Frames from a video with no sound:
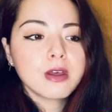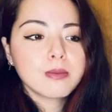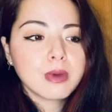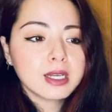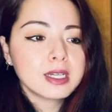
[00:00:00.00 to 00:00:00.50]

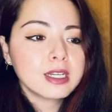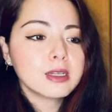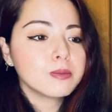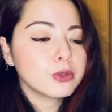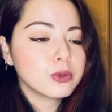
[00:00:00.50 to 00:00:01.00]
money,
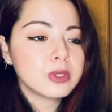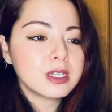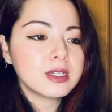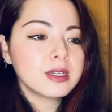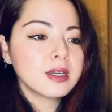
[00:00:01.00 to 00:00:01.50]

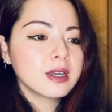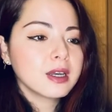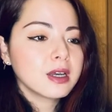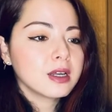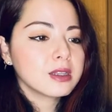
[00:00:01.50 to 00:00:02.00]
beauty,
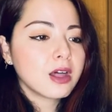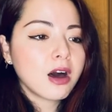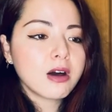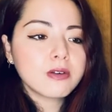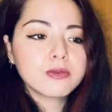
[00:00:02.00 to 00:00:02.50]

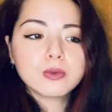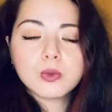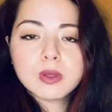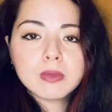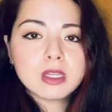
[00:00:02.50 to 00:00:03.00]
love,
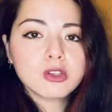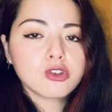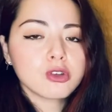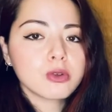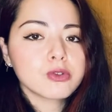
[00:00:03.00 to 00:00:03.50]
women,
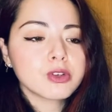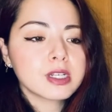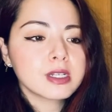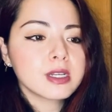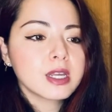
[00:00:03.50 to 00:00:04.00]
children,